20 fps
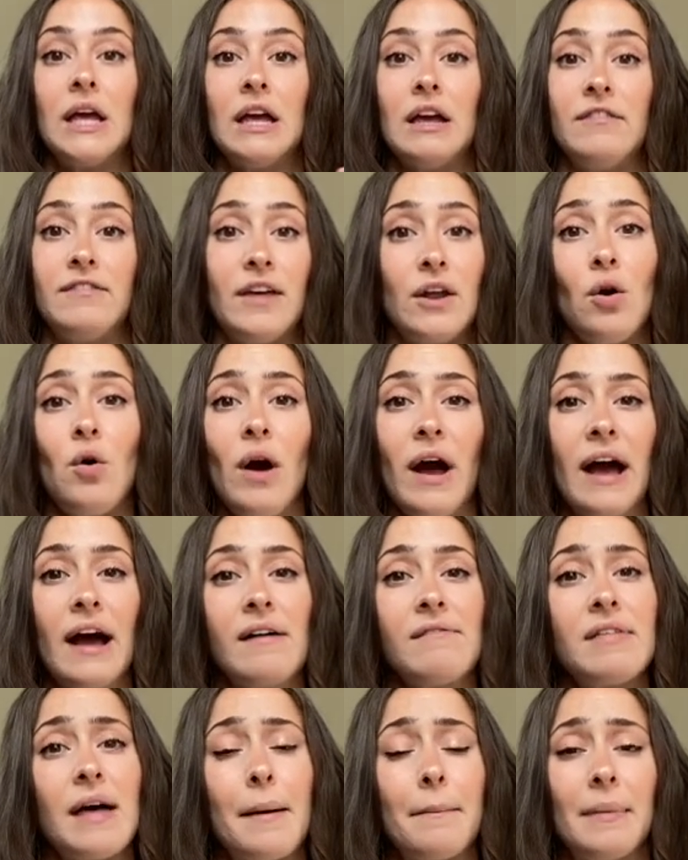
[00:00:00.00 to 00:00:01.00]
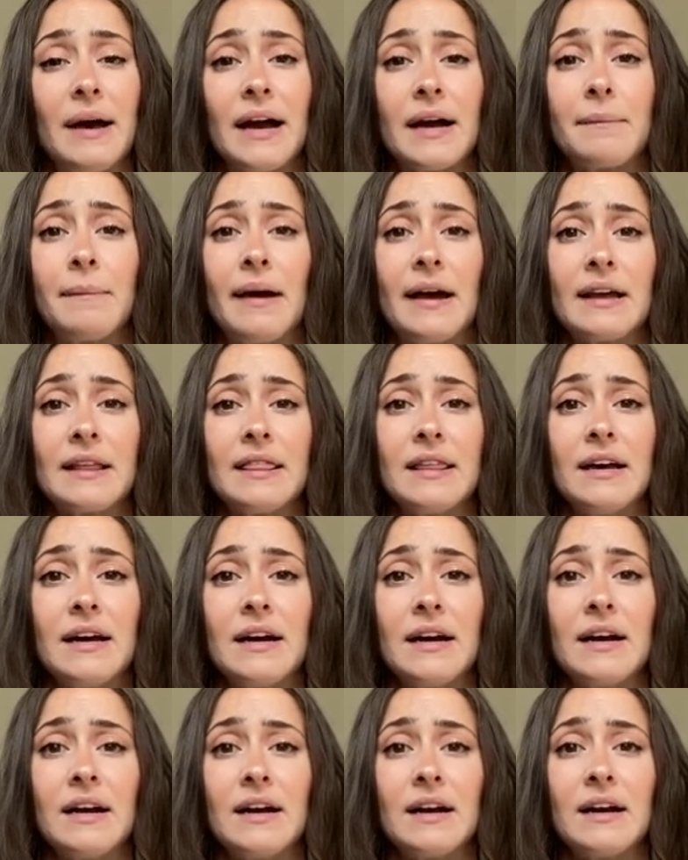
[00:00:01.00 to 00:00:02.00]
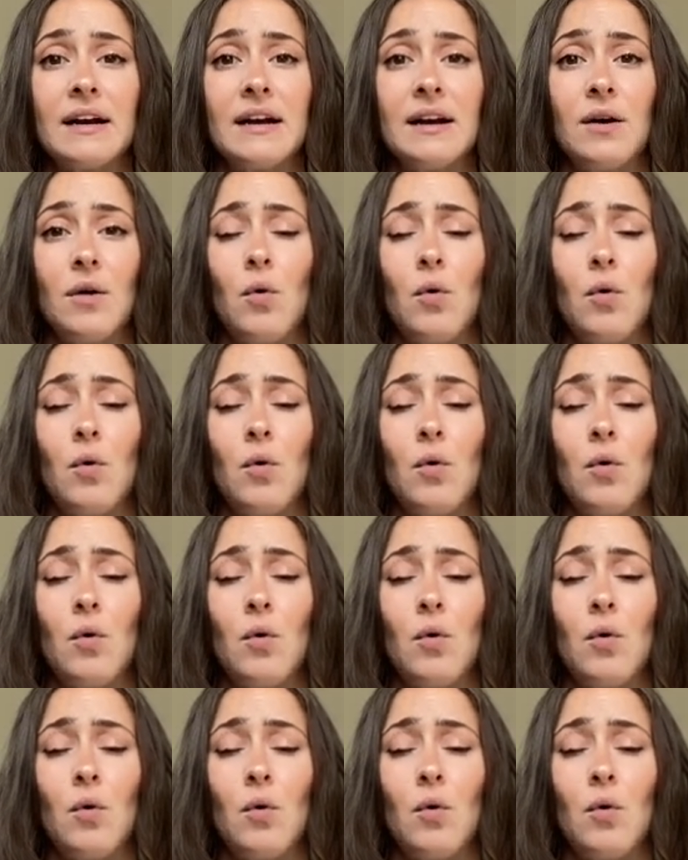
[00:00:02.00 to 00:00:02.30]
If they don't have that backpack there